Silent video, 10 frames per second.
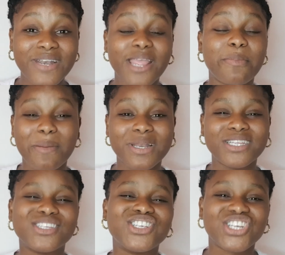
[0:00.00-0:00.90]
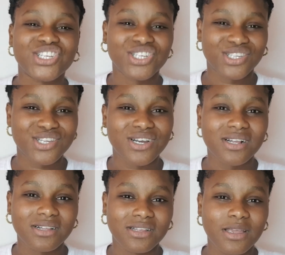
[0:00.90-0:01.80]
then you probably need to change your circle.